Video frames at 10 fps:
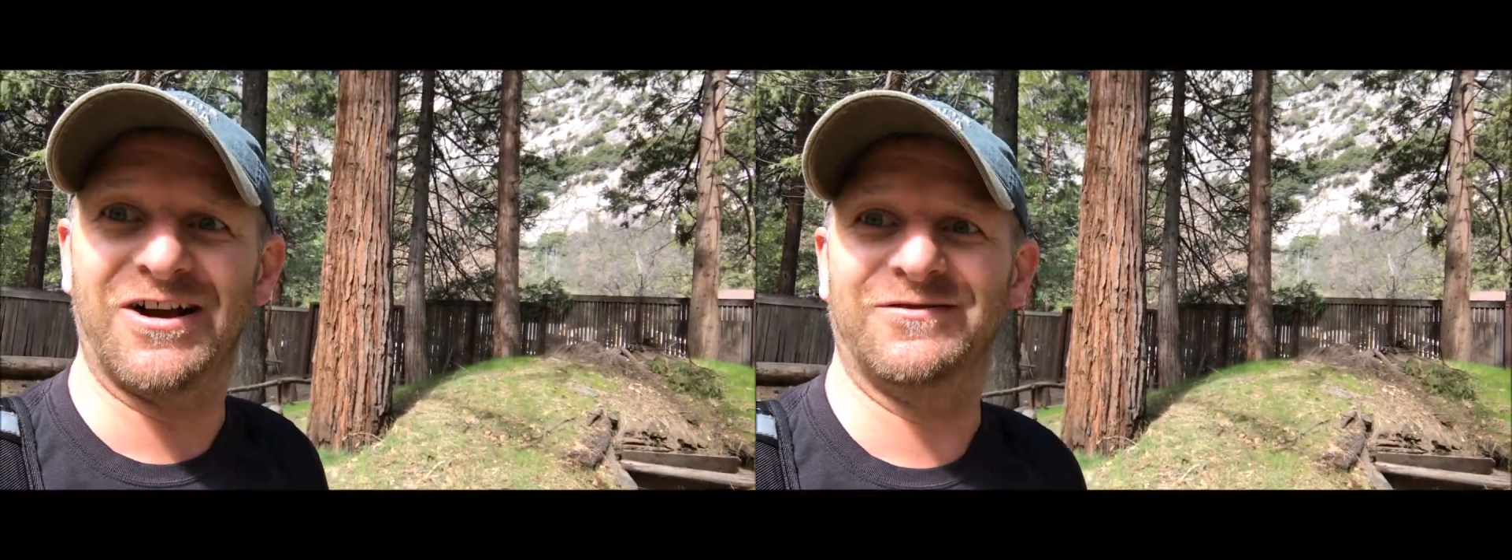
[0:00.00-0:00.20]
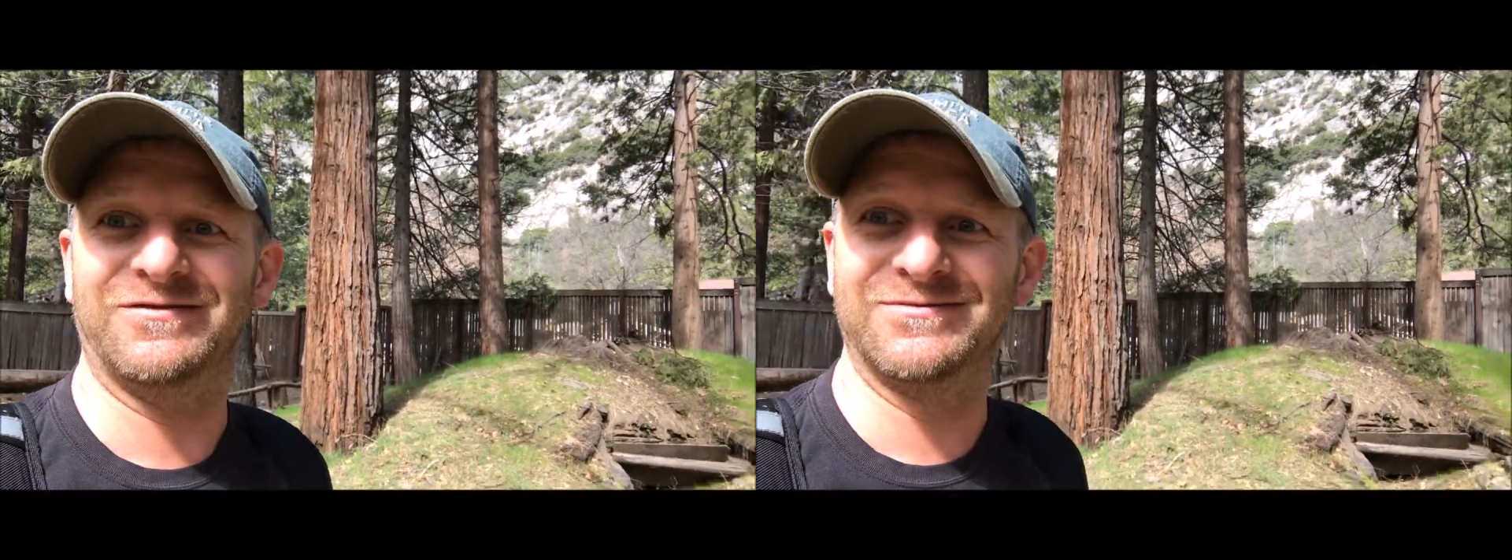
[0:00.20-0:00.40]

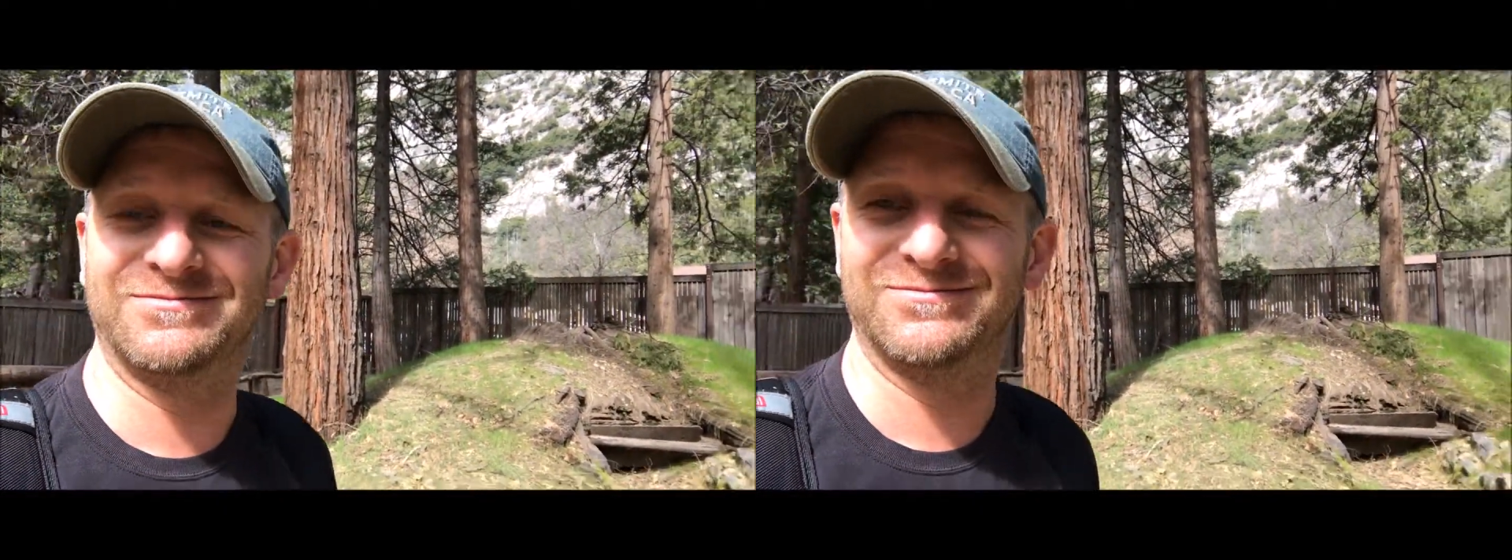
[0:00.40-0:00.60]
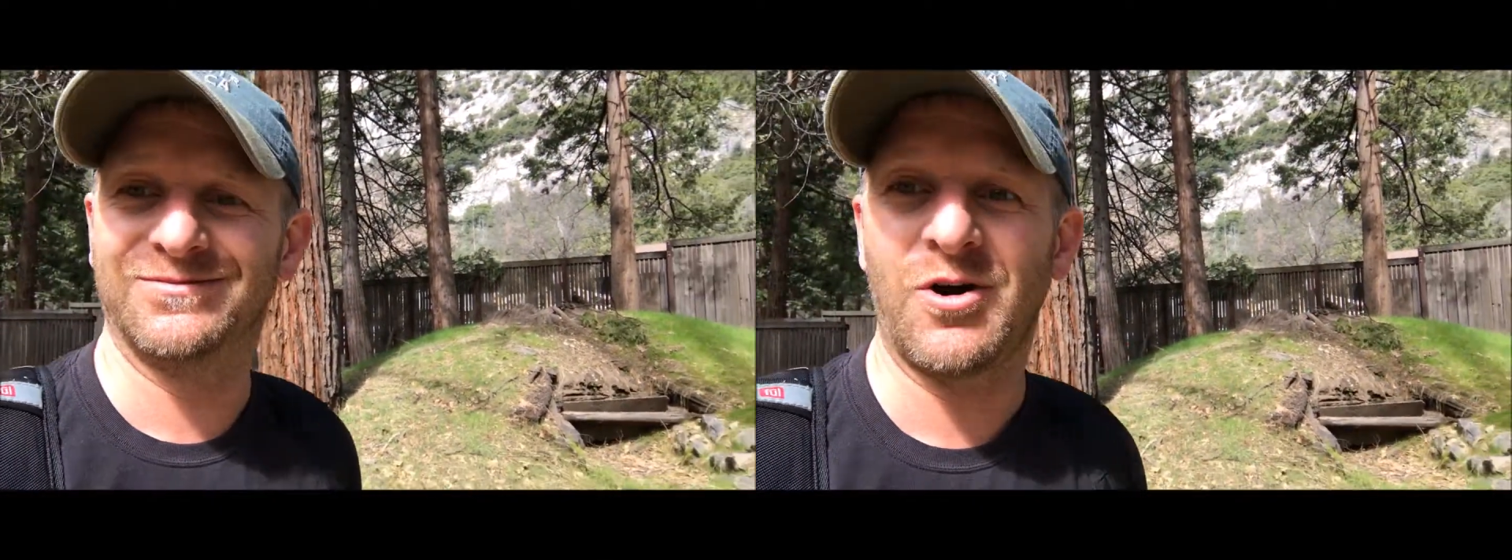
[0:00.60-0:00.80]
off.
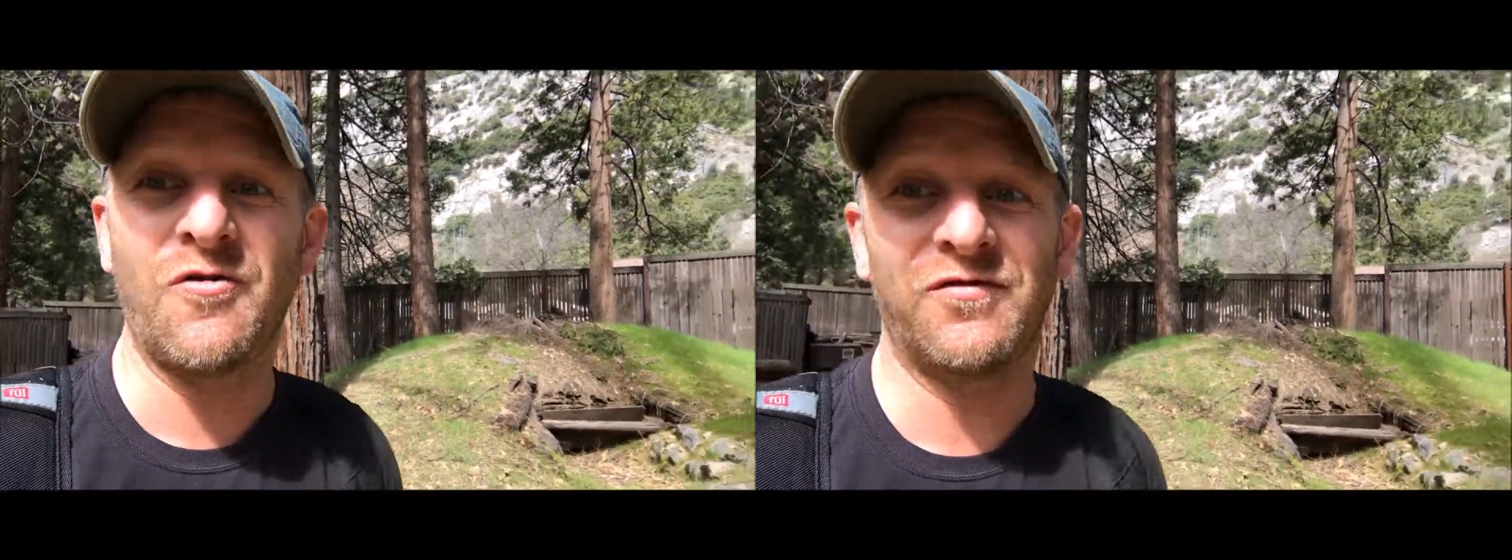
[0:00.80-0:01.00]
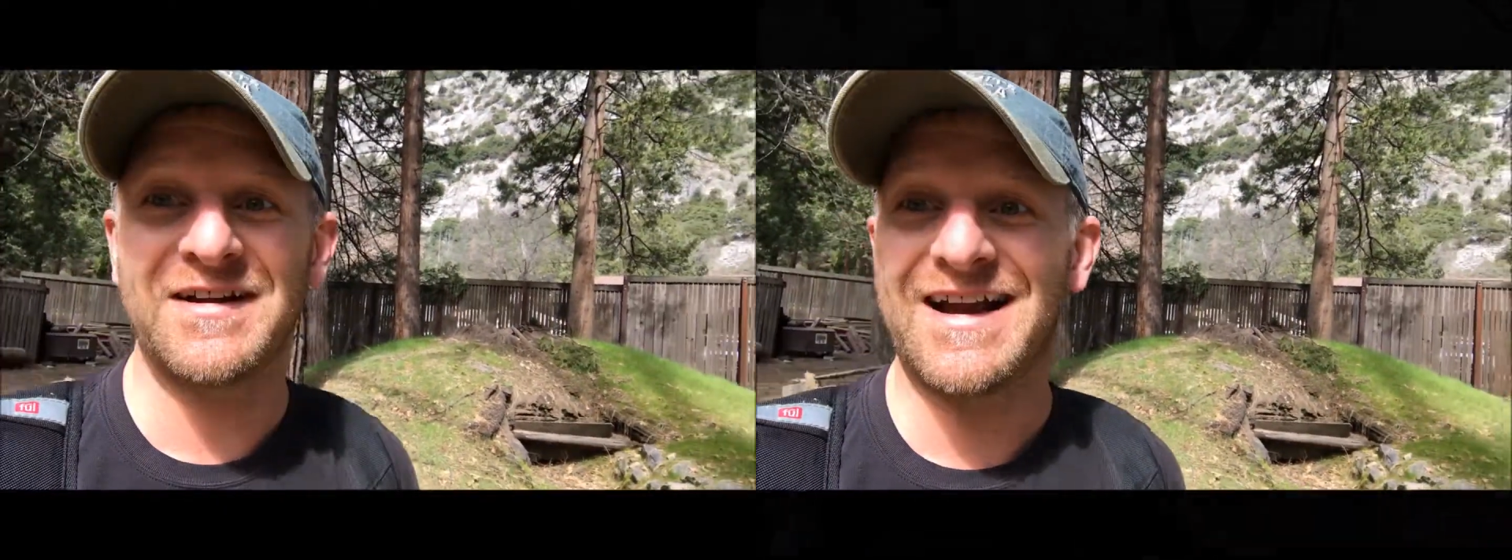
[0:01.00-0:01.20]

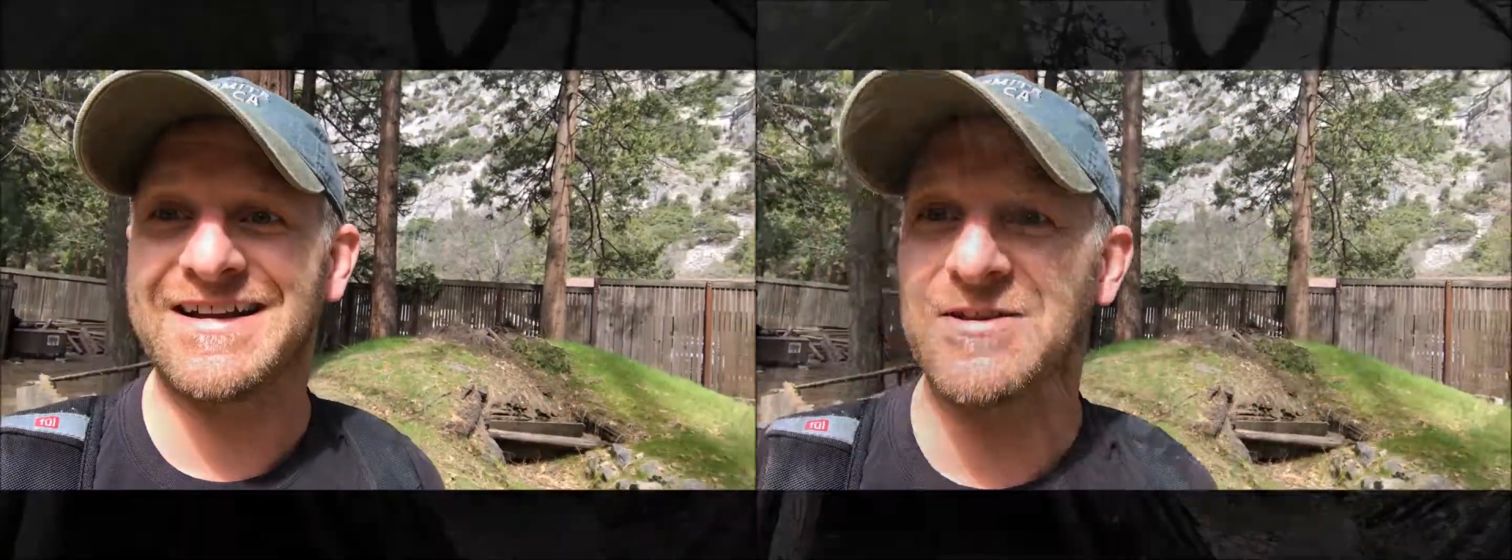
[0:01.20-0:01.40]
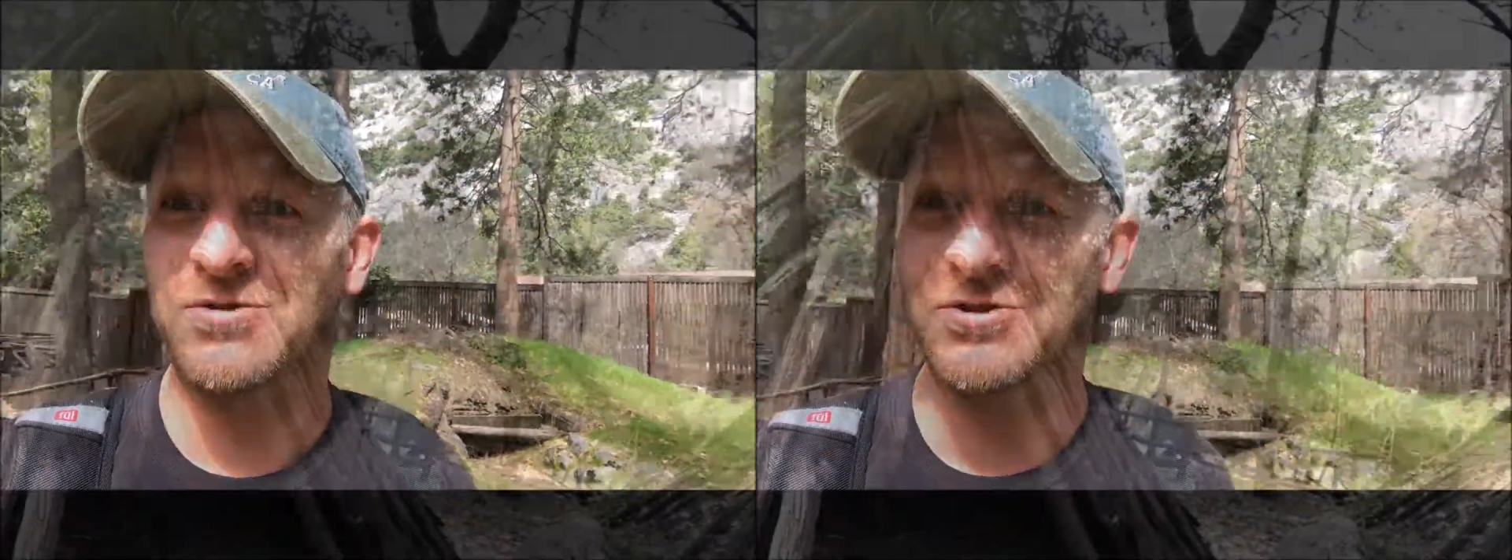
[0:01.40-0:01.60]
Hopefully
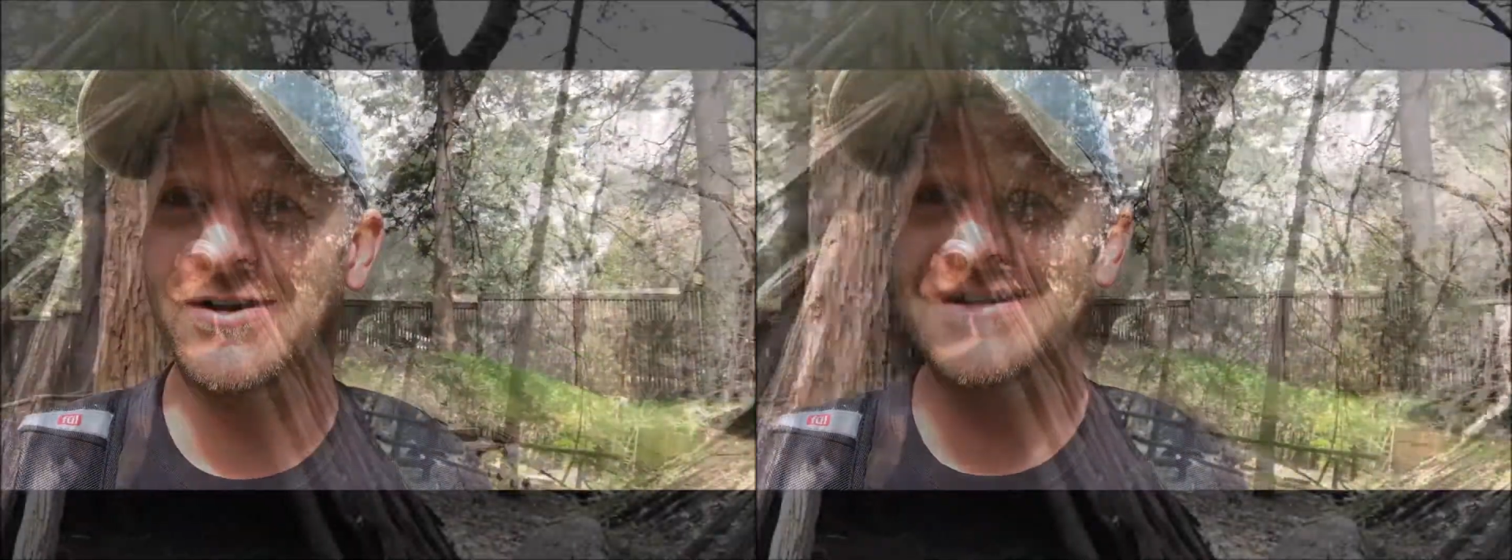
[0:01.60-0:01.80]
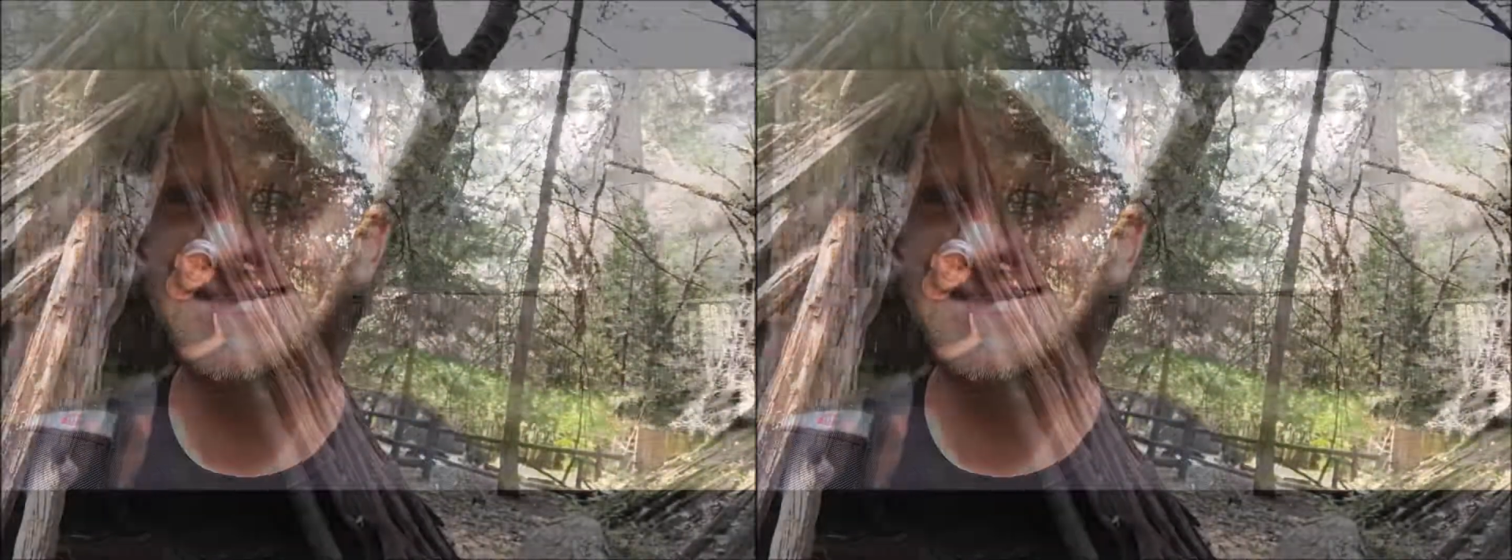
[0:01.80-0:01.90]
hiking will do it.